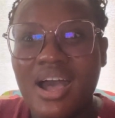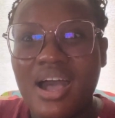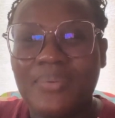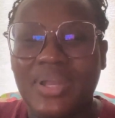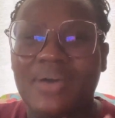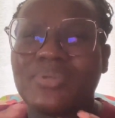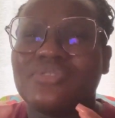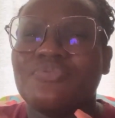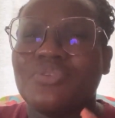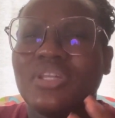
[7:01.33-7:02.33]
well, I
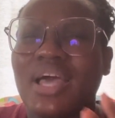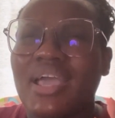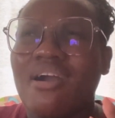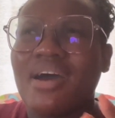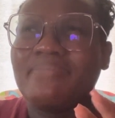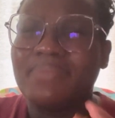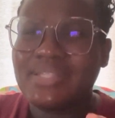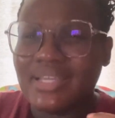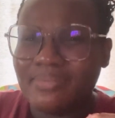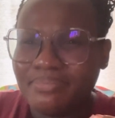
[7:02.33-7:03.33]
wasn't fully like
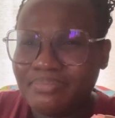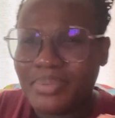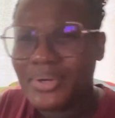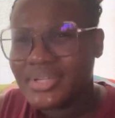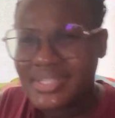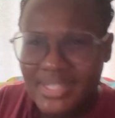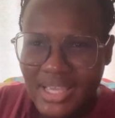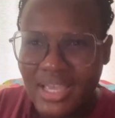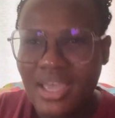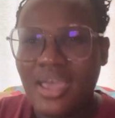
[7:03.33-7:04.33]
admitted per
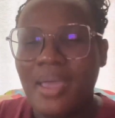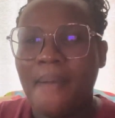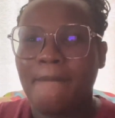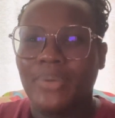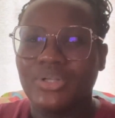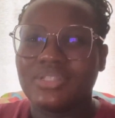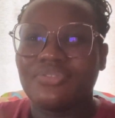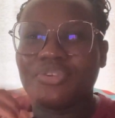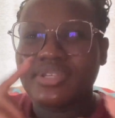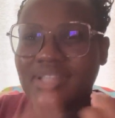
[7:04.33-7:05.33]
se, but
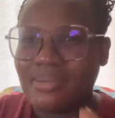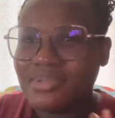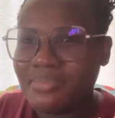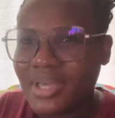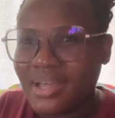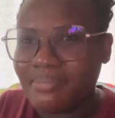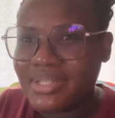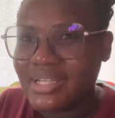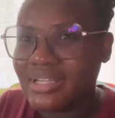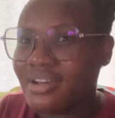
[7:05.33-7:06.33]
first time to be
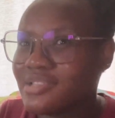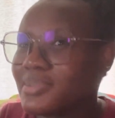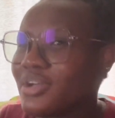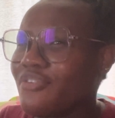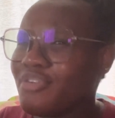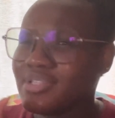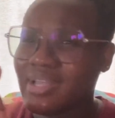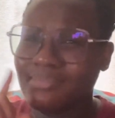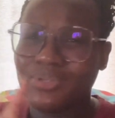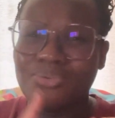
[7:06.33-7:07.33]
admitted in the hospital, first
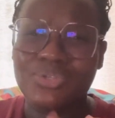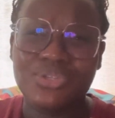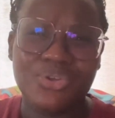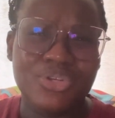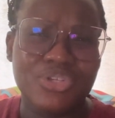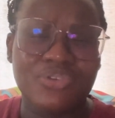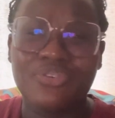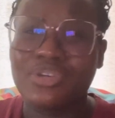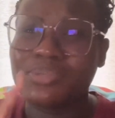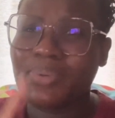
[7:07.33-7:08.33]
time to do surgery,
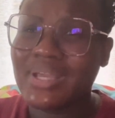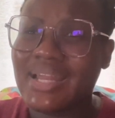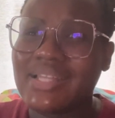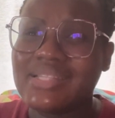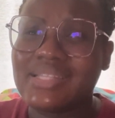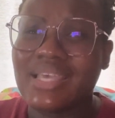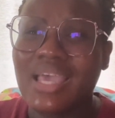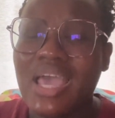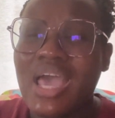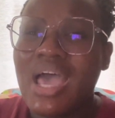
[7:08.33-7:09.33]
first pregnancy.
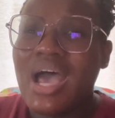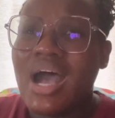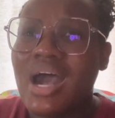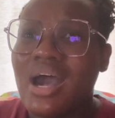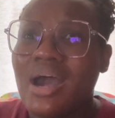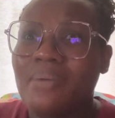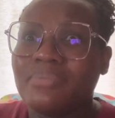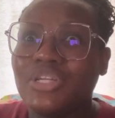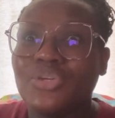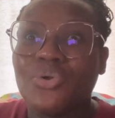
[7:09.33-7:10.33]

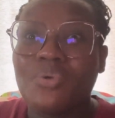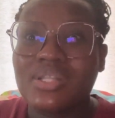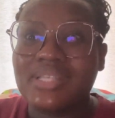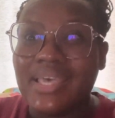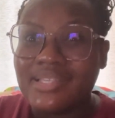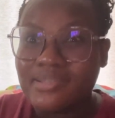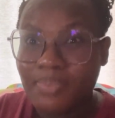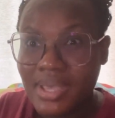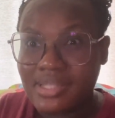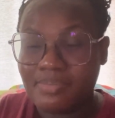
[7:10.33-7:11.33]
Didn't know what to
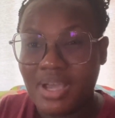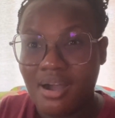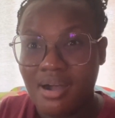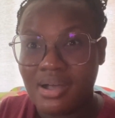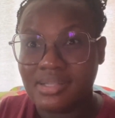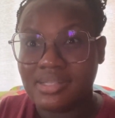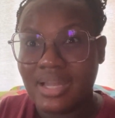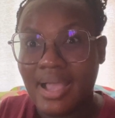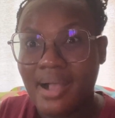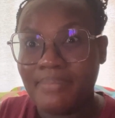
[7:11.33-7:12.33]
expect, because
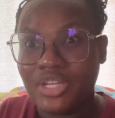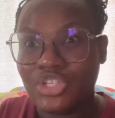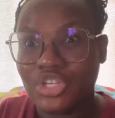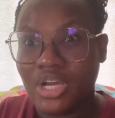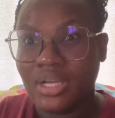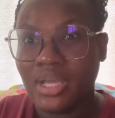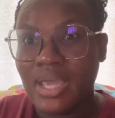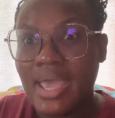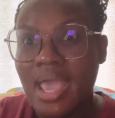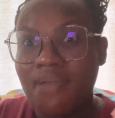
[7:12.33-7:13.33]
like I mentioned,
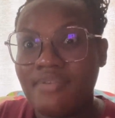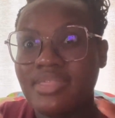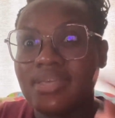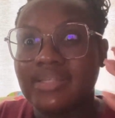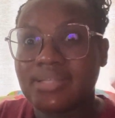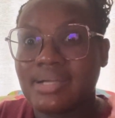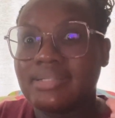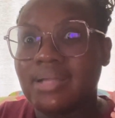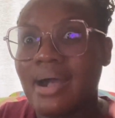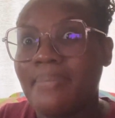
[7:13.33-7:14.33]
everything
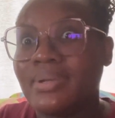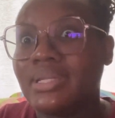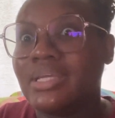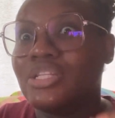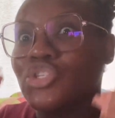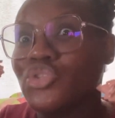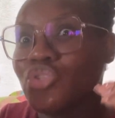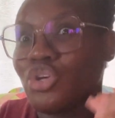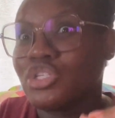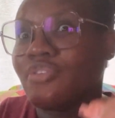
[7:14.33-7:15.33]
started happening in
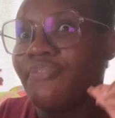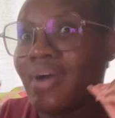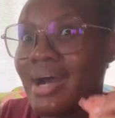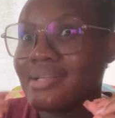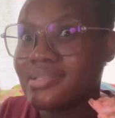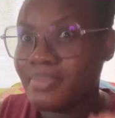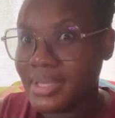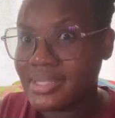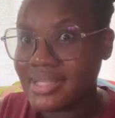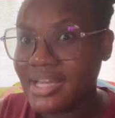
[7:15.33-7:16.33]
such fast
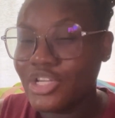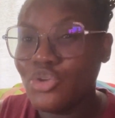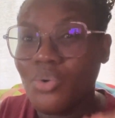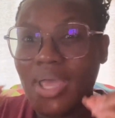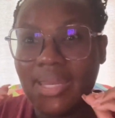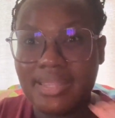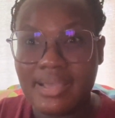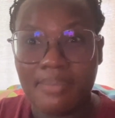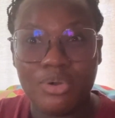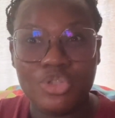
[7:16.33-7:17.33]
pace. I didn't know
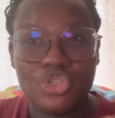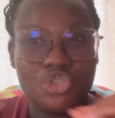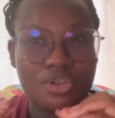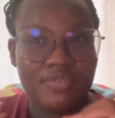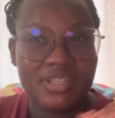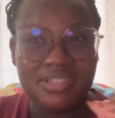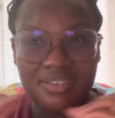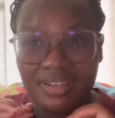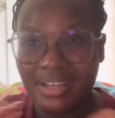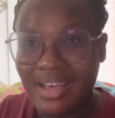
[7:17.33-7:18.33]
anything about cervix
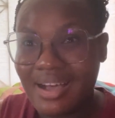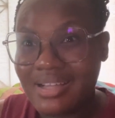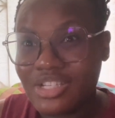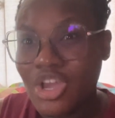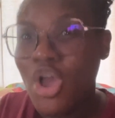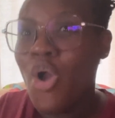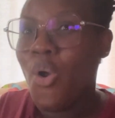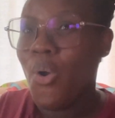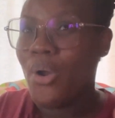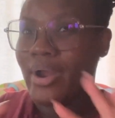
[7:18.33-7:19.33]
cerclage
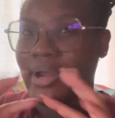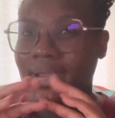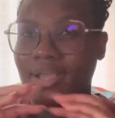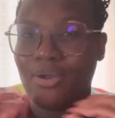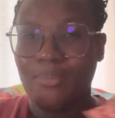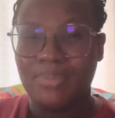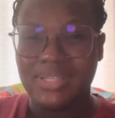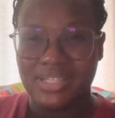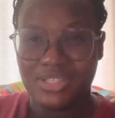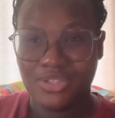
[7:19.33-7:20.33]
or
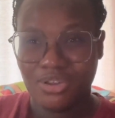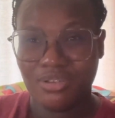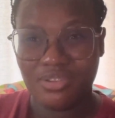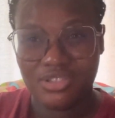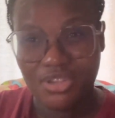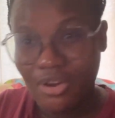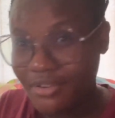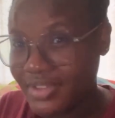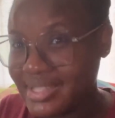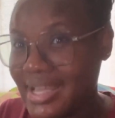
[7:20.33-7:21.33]
incompetent
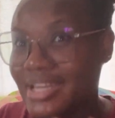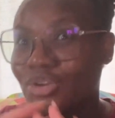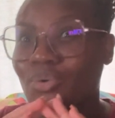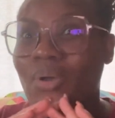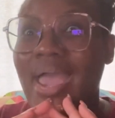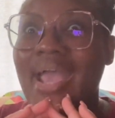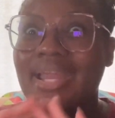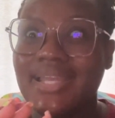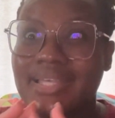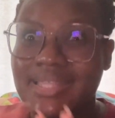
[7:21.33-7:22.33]
cervix. I didn't know
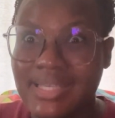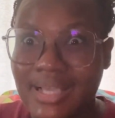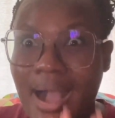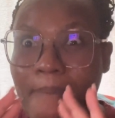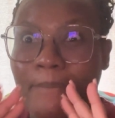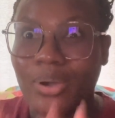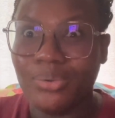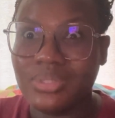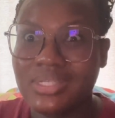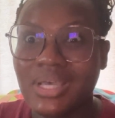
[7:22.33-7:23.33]
anything
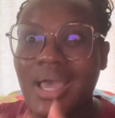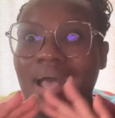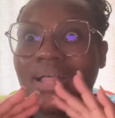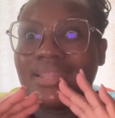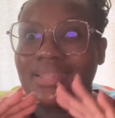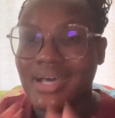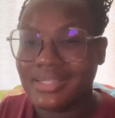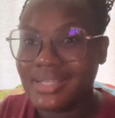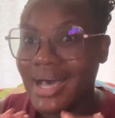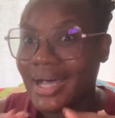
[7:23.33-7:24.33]
about
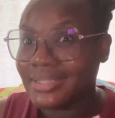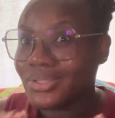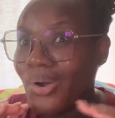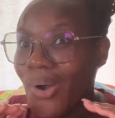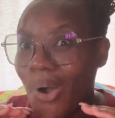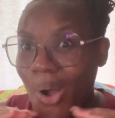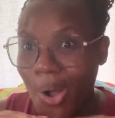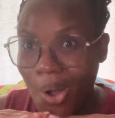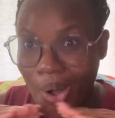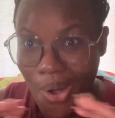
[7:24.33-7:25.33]
that at
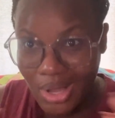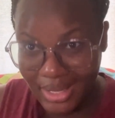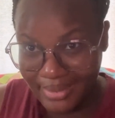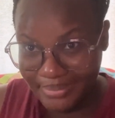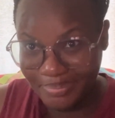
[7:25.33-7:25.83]
all.